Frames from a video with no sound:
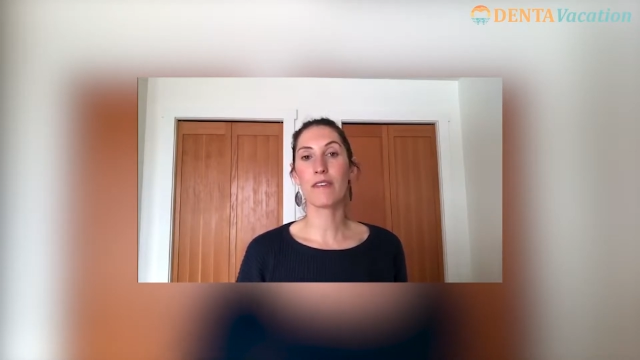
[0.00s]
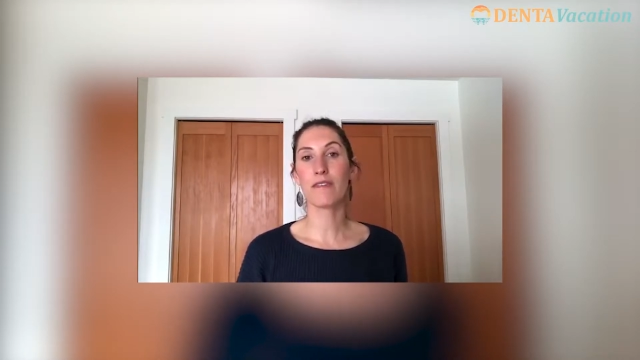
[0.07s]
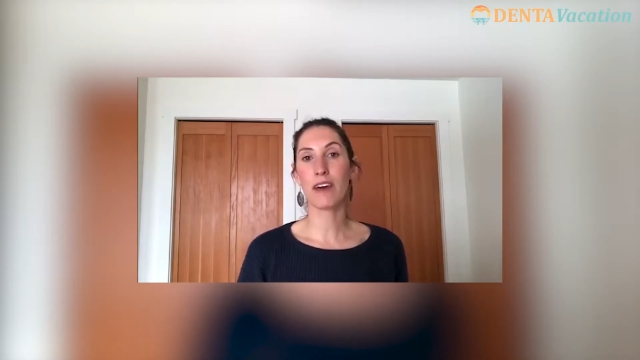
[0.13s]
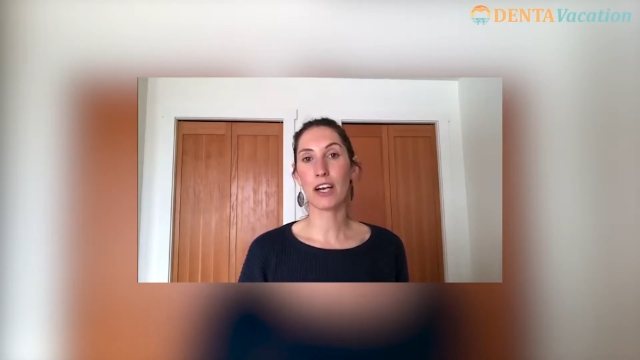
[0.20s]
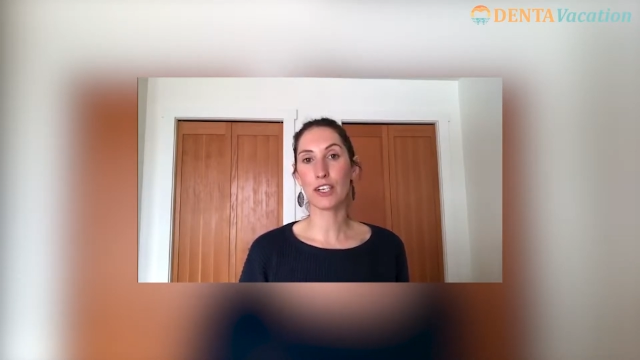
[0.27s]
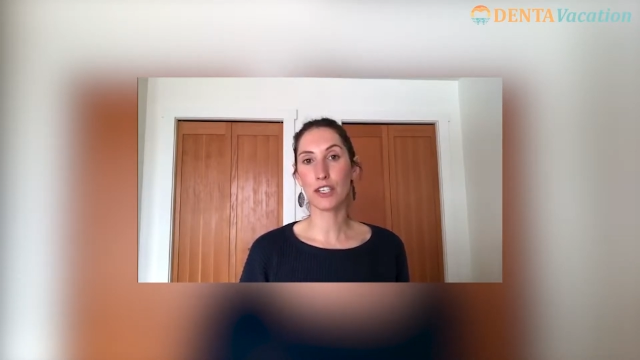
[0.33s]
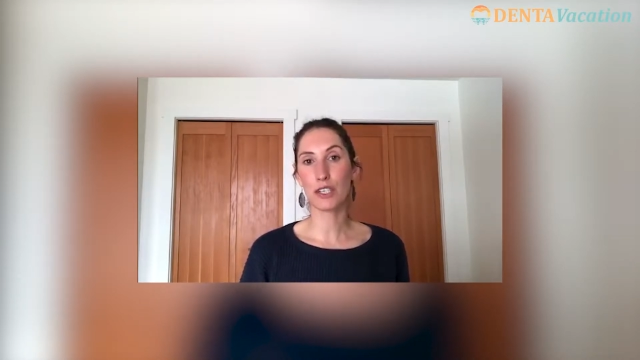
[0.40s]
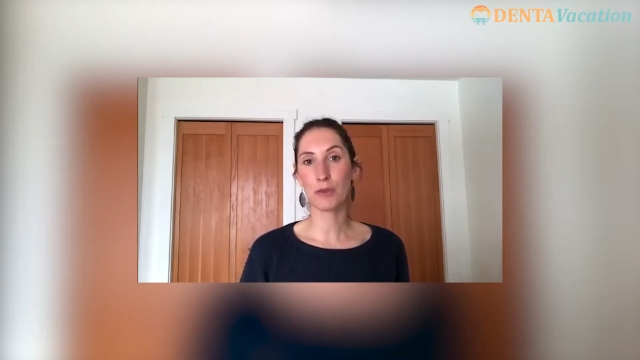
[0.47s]

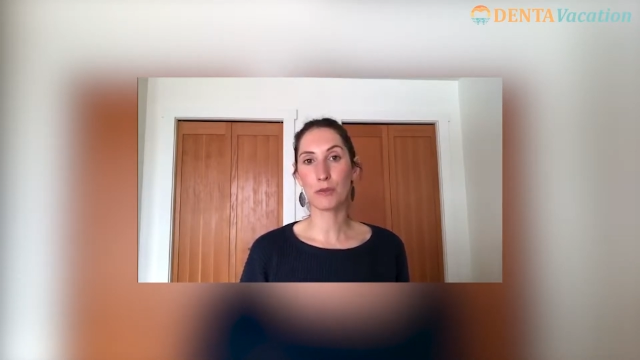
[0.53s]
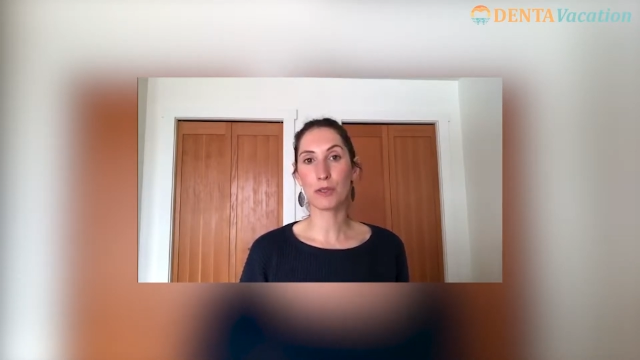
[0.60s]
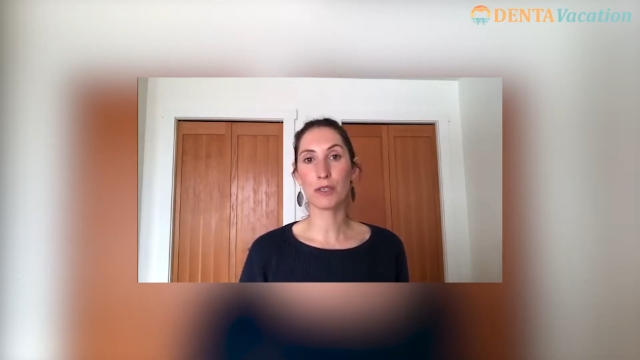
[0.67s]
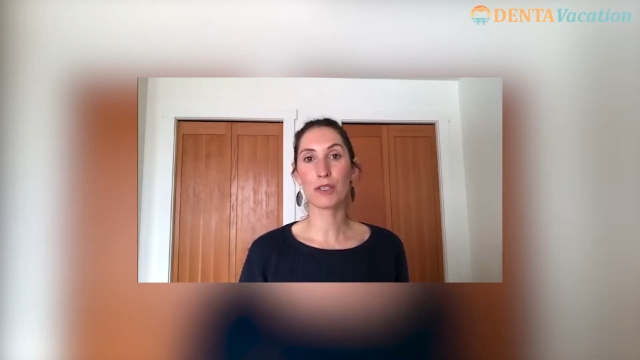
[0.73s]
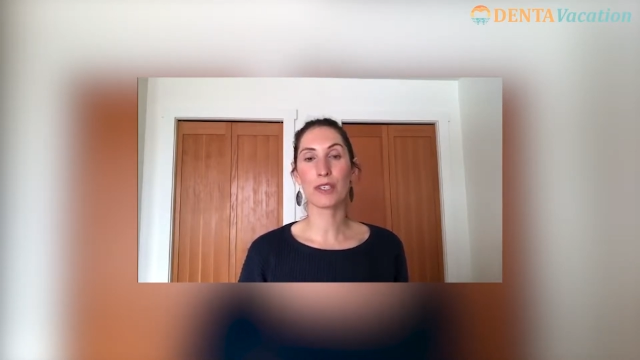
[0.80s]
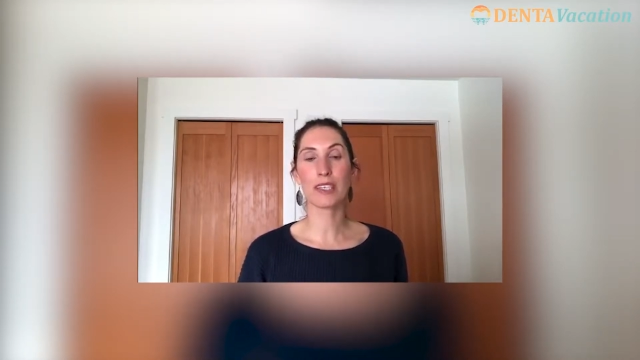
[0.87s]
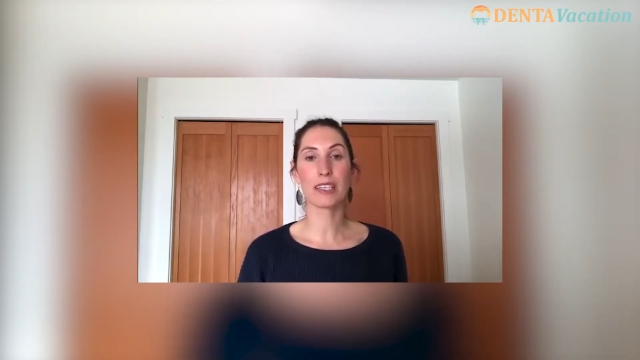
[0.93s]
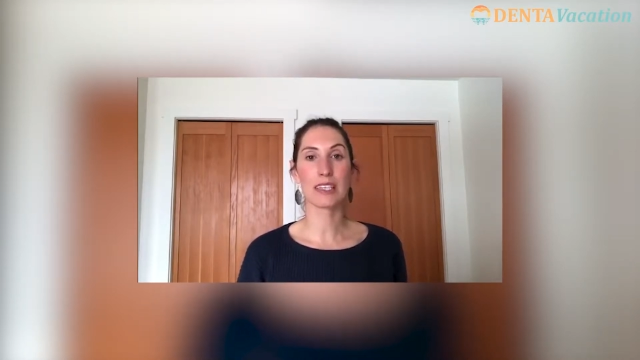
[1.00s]

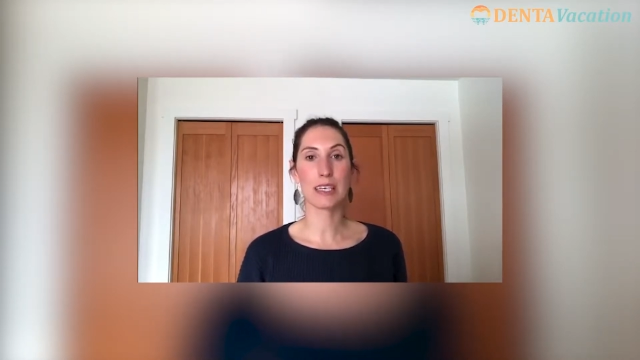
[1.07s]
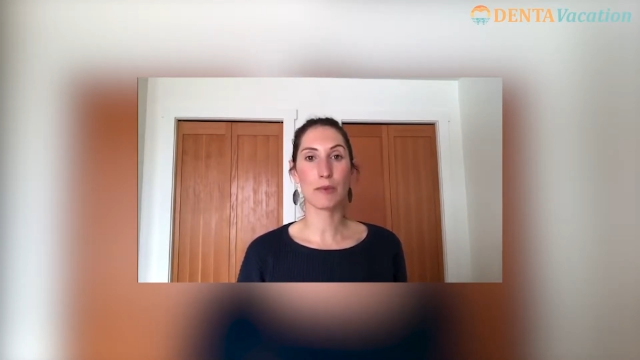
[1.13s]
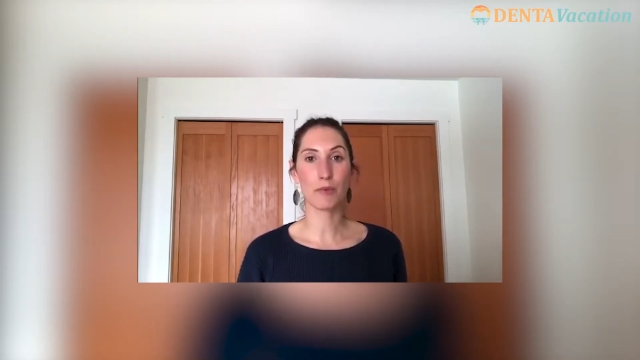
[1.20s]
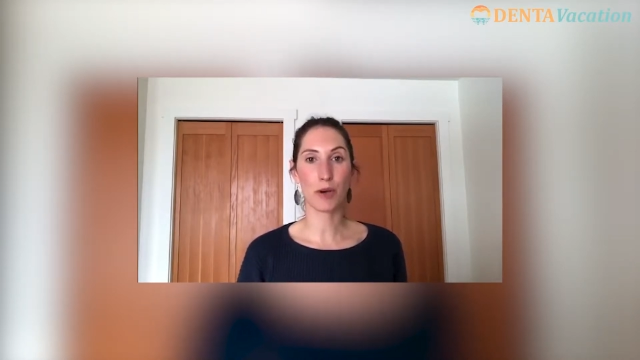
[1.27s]
vegetables, lean